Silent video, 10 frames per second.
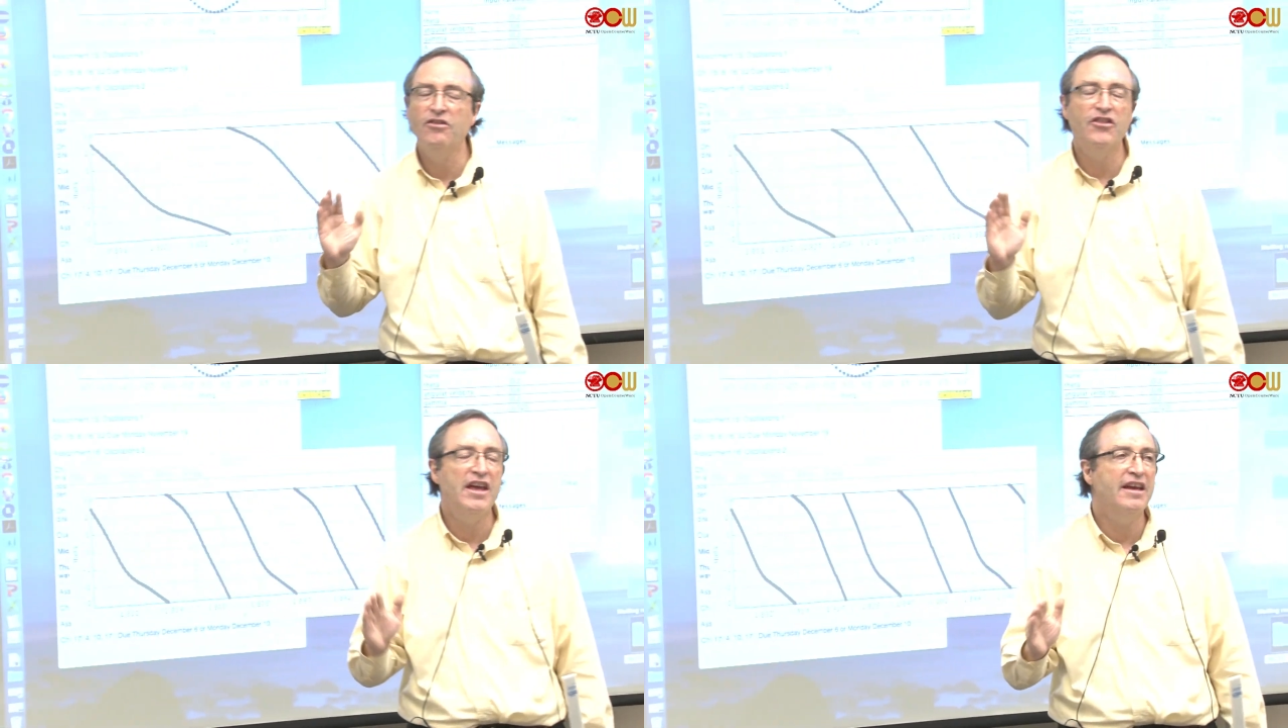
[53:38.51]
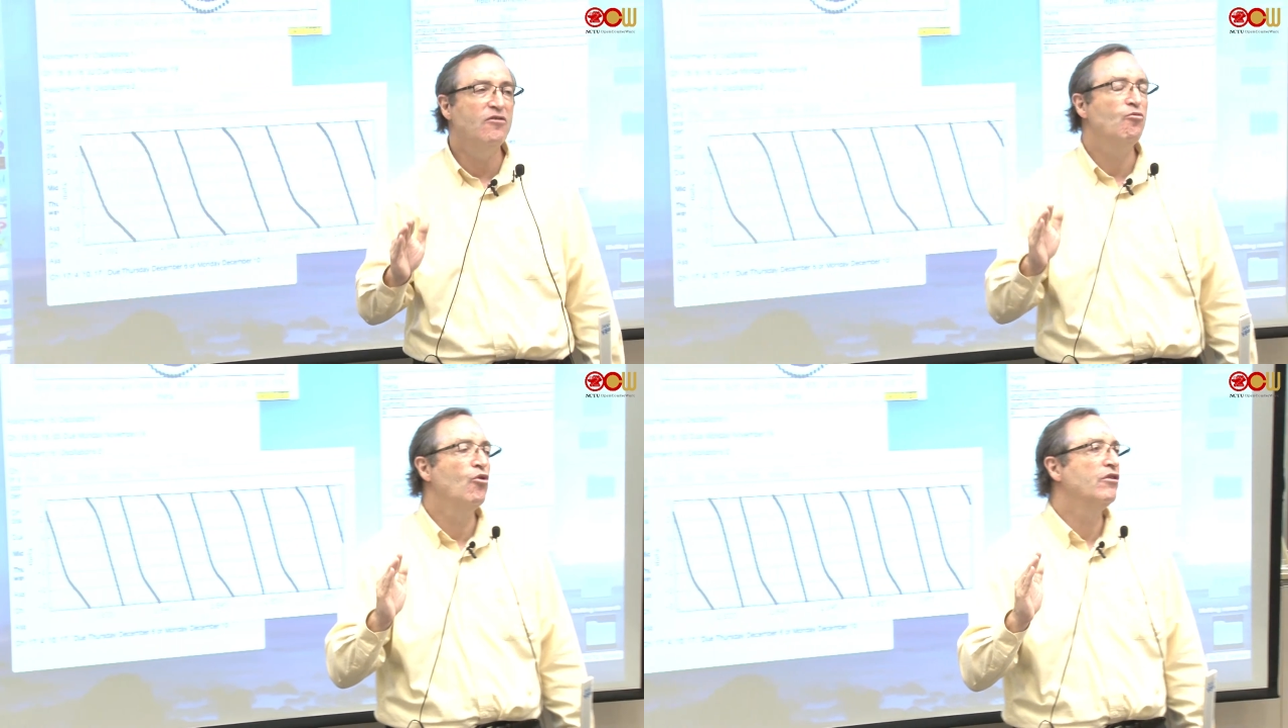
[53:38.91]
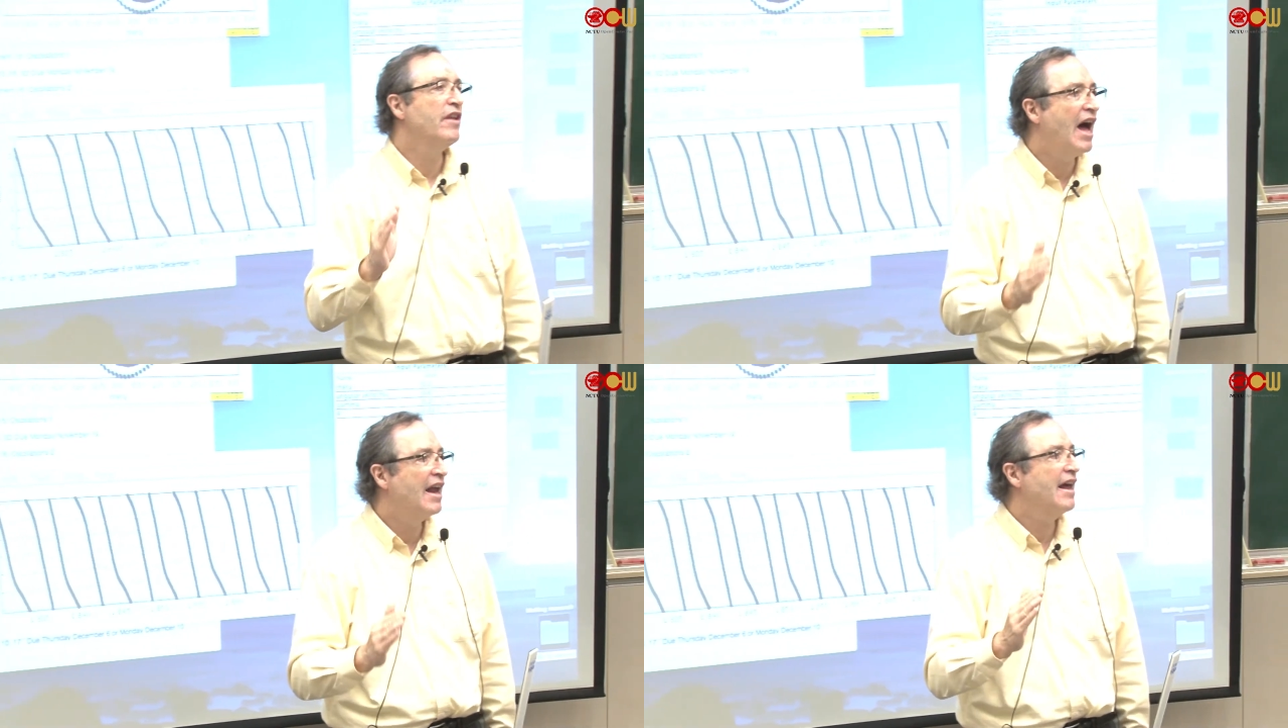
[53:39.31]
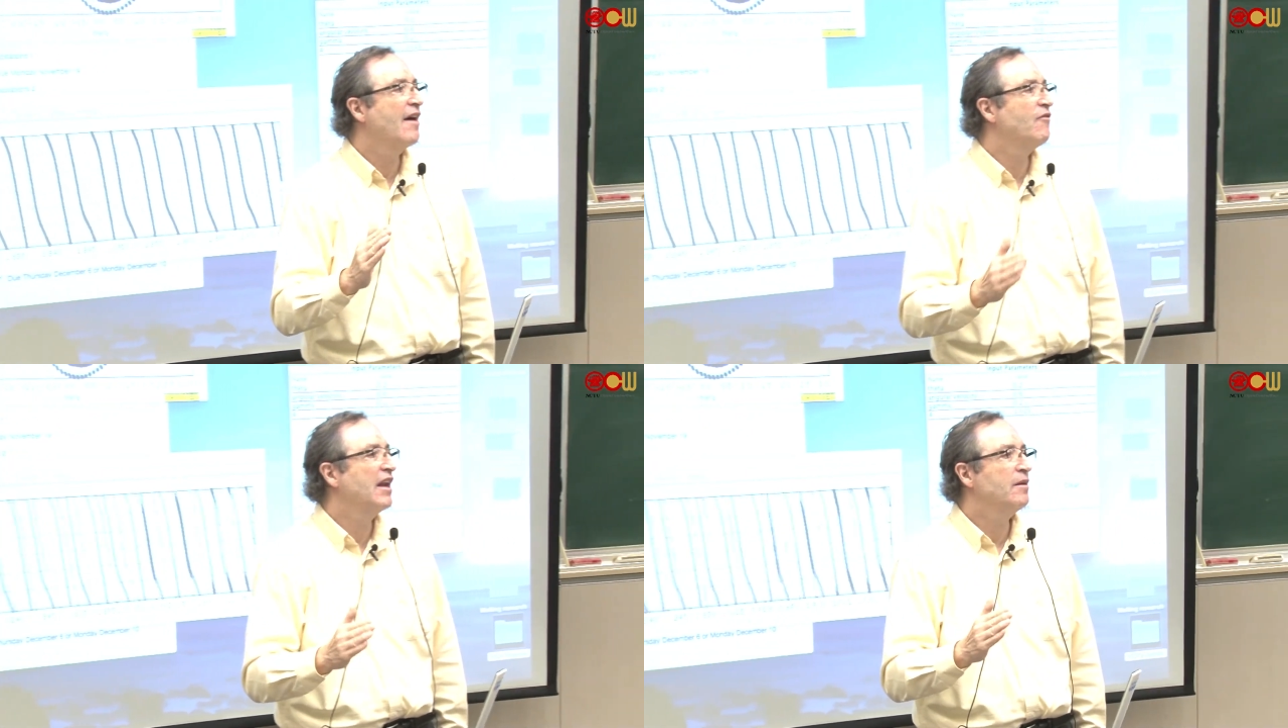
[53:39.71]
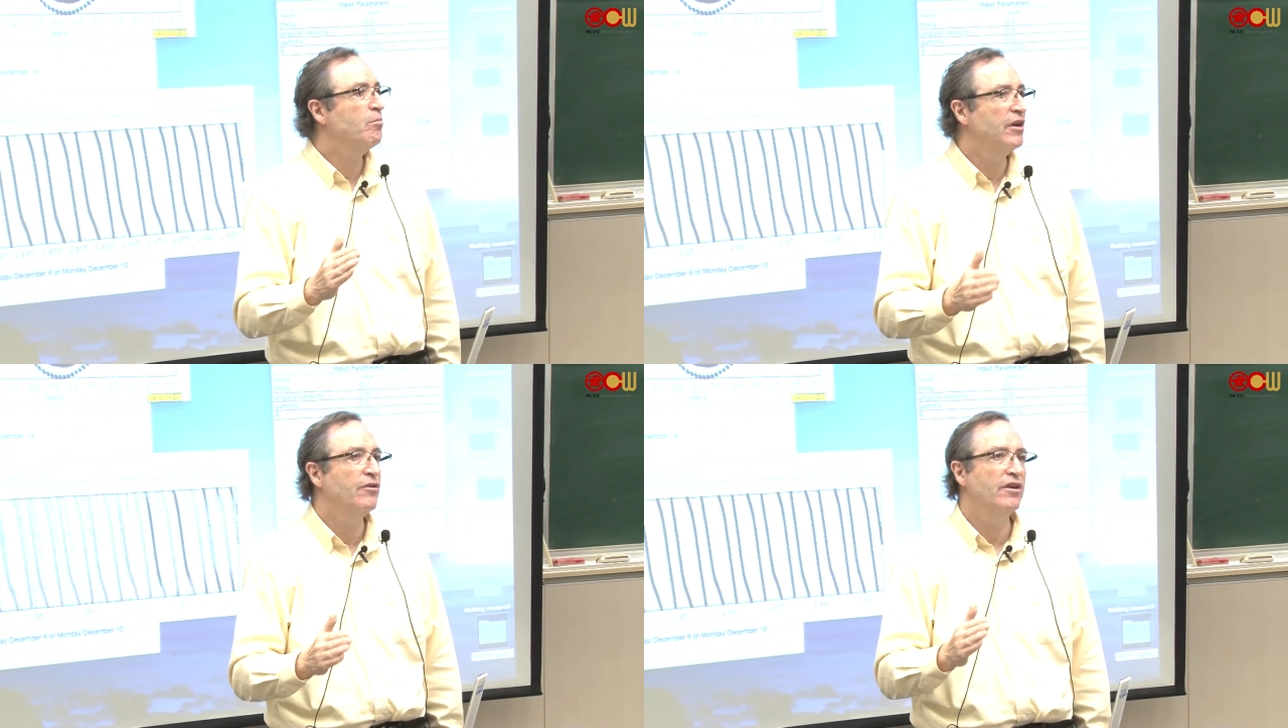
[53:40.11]
thing will not have any
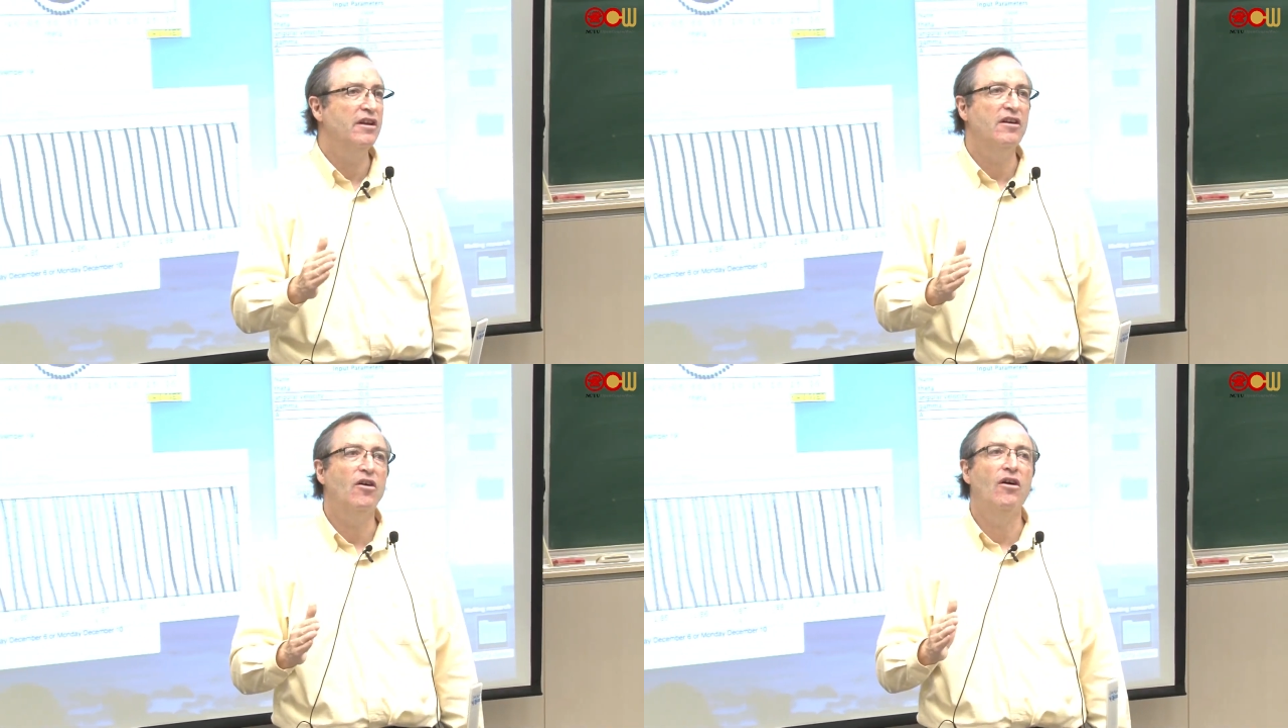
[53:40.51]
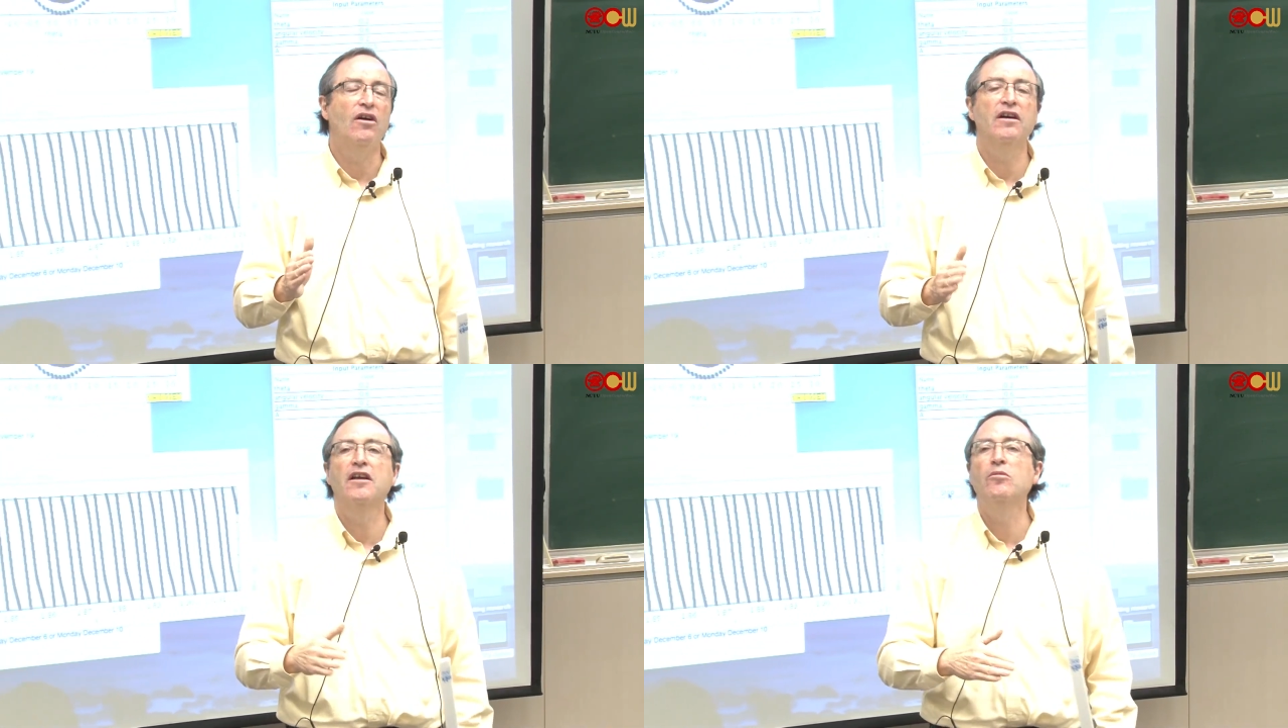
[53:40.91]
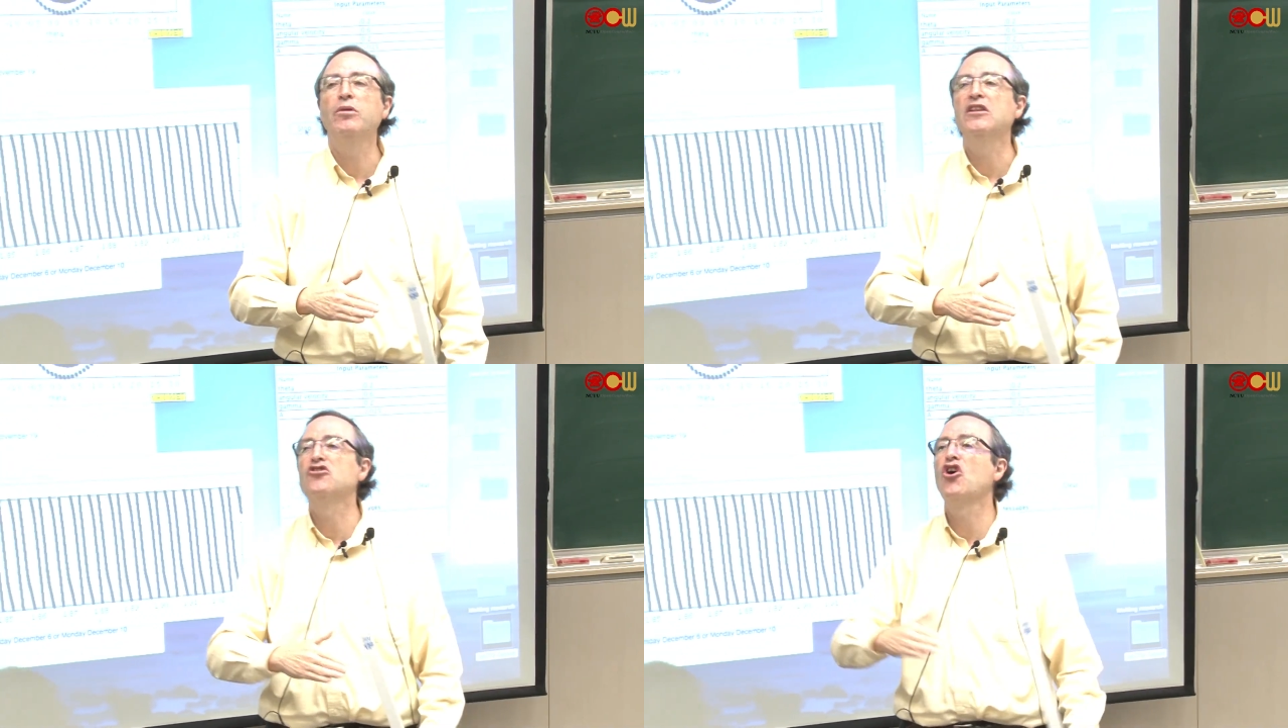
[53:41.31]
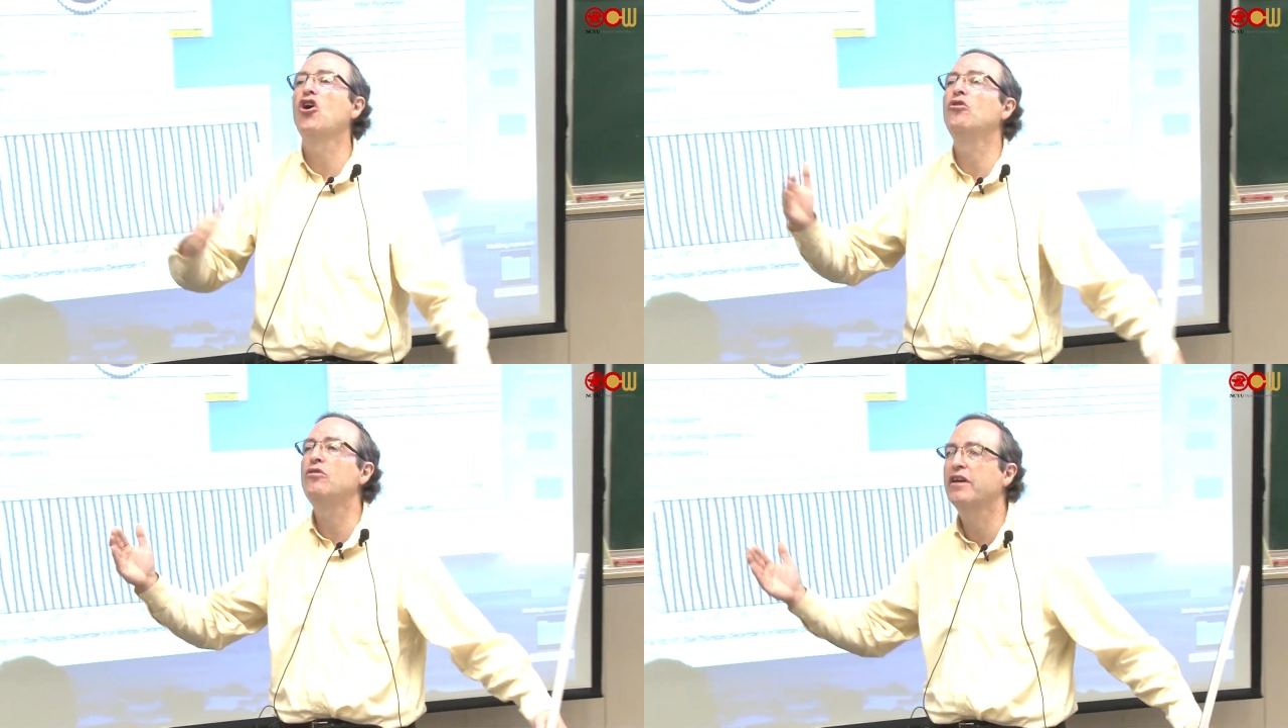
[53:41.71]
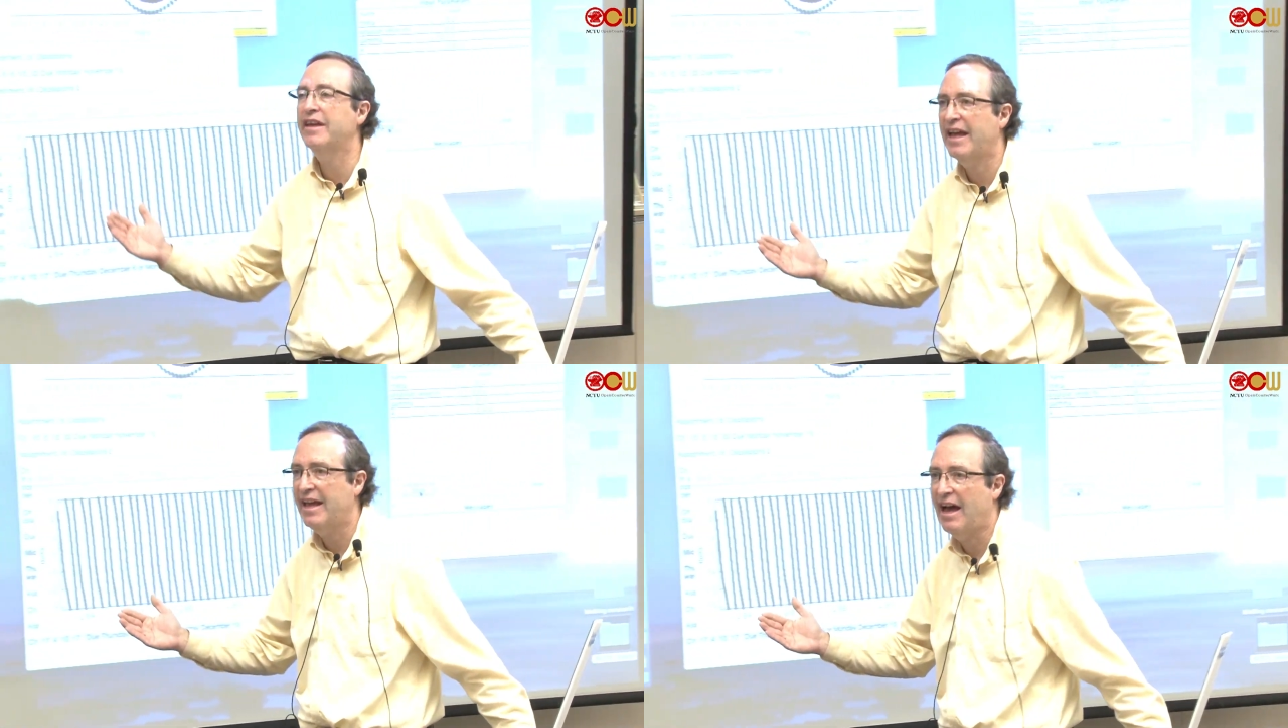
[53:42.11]
period at all. It'll be totally
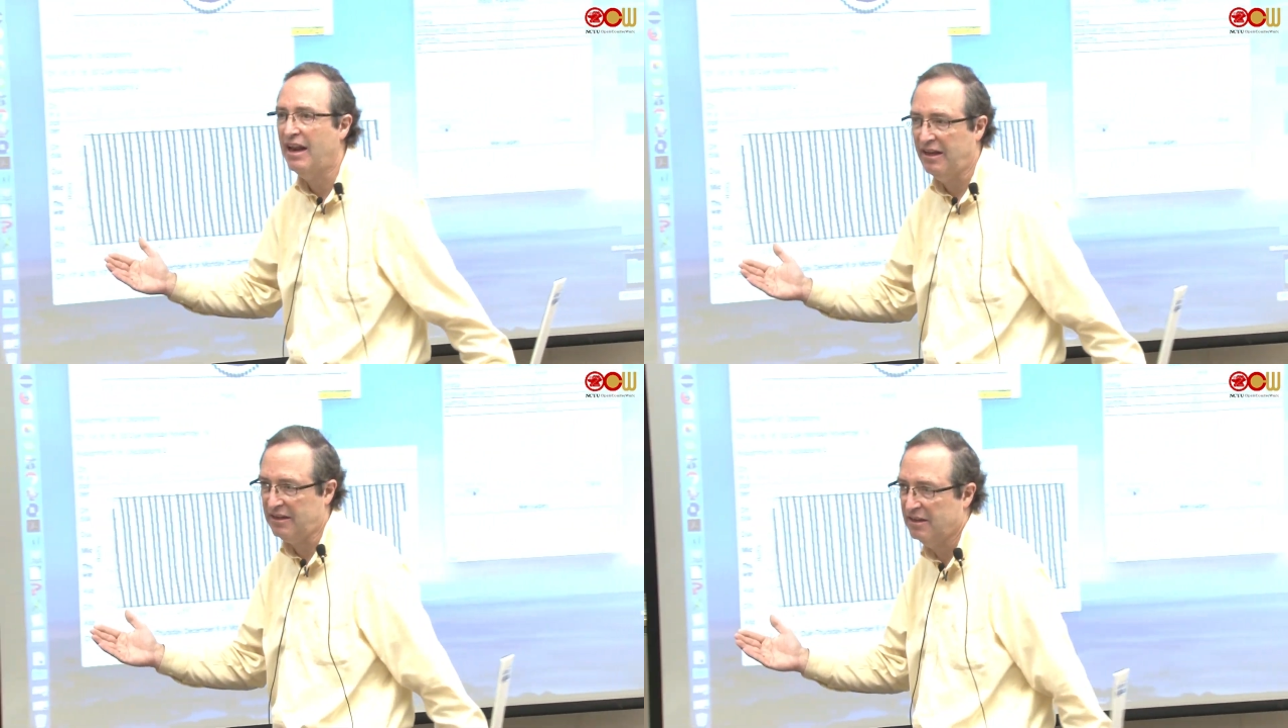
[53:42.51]
chaotic.